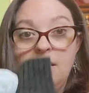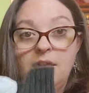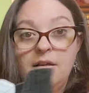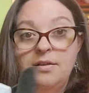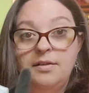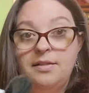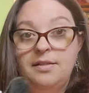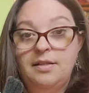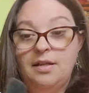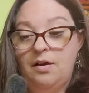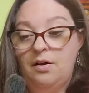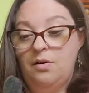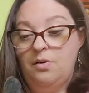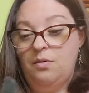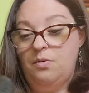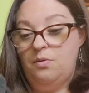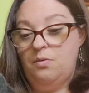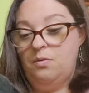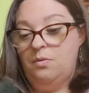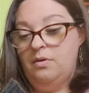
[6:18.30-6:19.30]

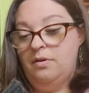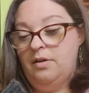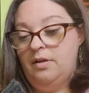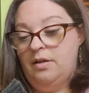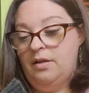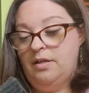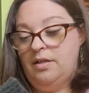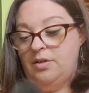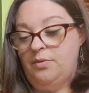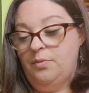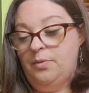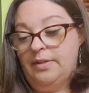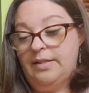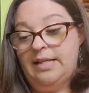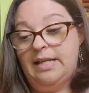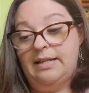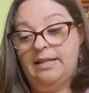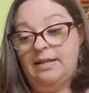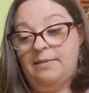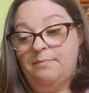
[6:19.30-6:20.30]
So
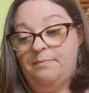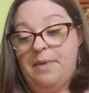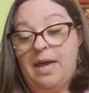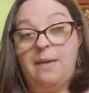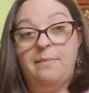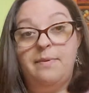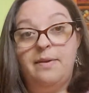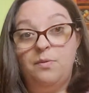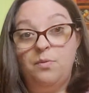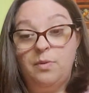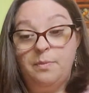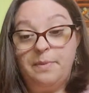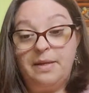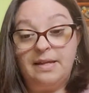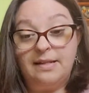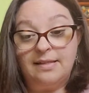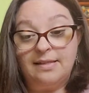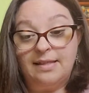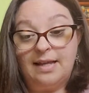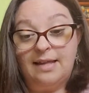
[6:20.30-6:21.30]
baby would be
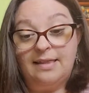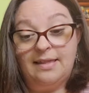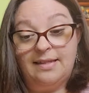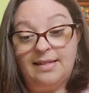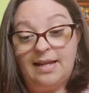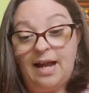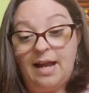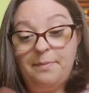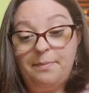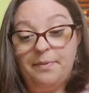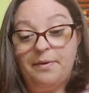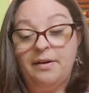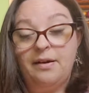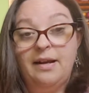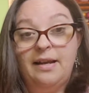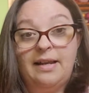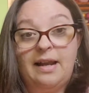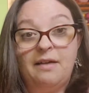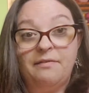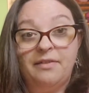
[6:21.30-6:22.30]
inside the diaper
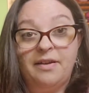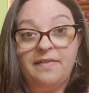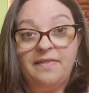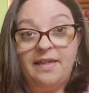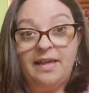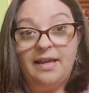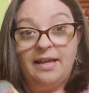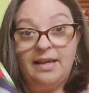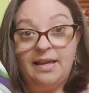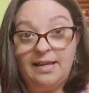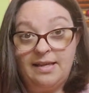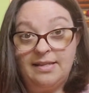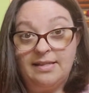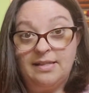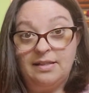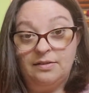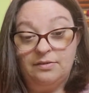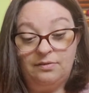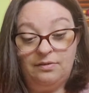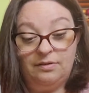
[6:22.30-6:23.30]
and everything
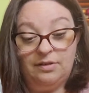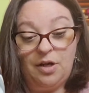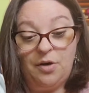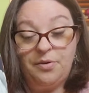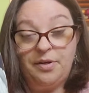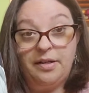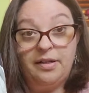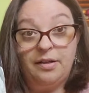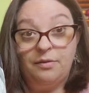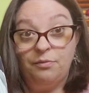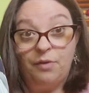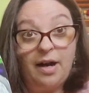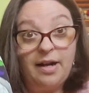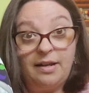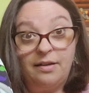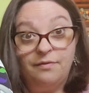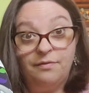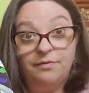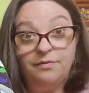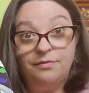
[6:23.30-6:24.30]
is loaded and
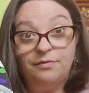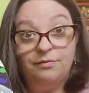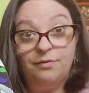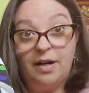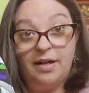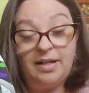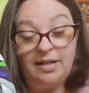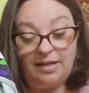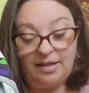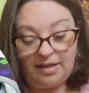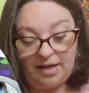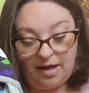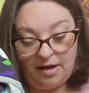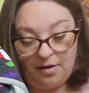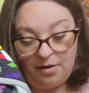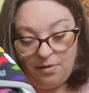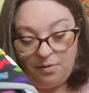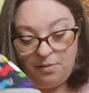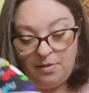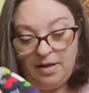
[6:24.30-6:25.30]
ready to
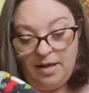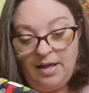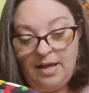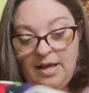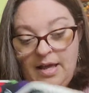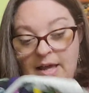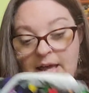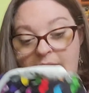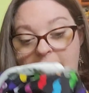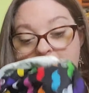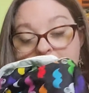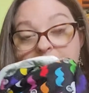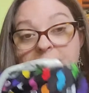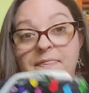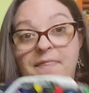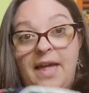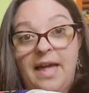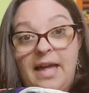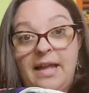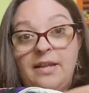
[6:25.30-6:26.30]
go, and
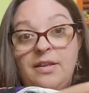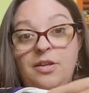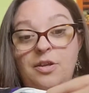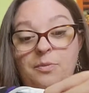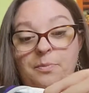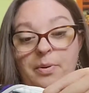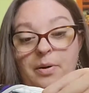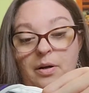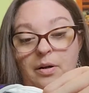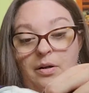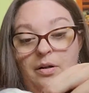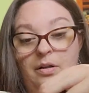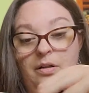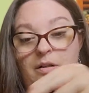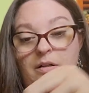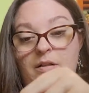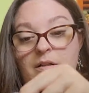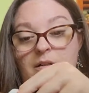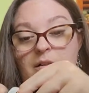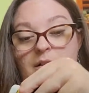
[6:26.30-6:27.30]
then you
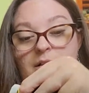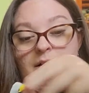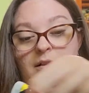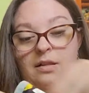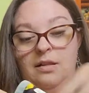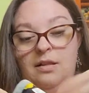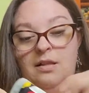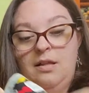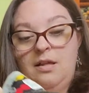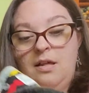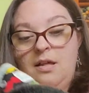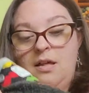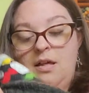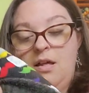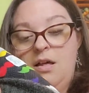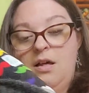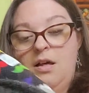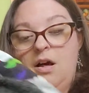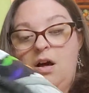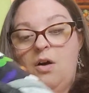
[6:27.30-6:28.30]
pull
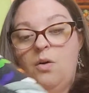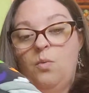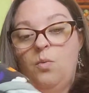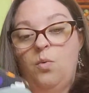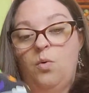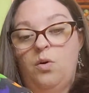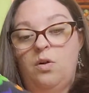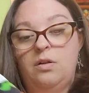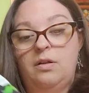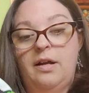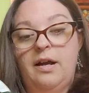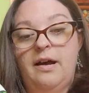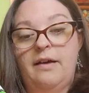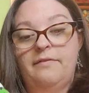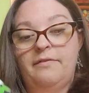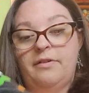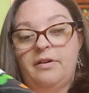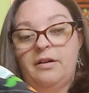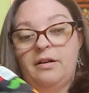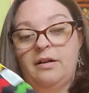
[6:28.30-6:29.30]
a wool
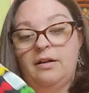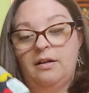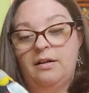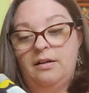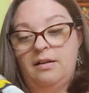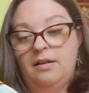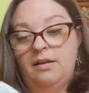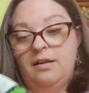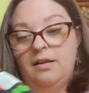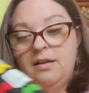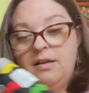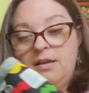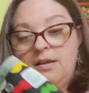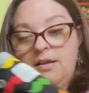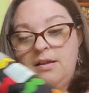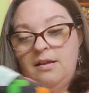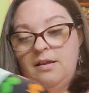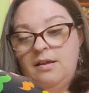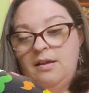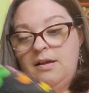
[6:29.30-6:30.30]
cover
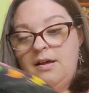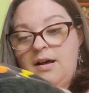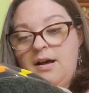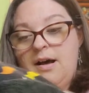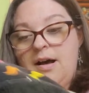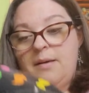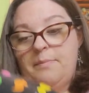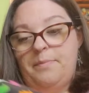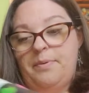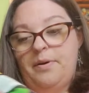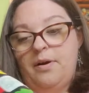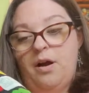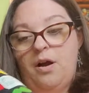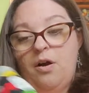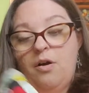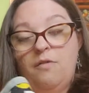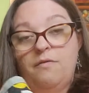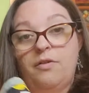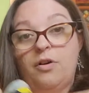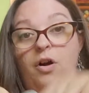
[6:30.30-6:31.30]
up
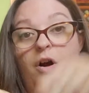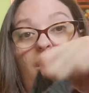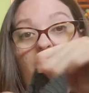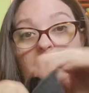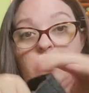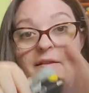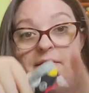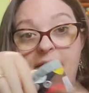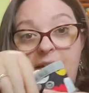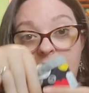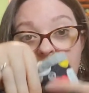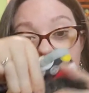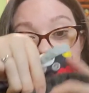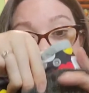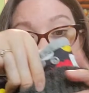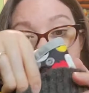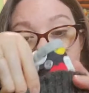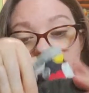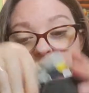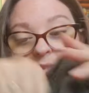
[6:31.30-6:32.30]
over all of
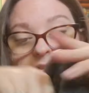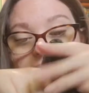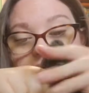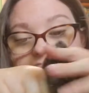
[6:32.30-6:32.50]
this.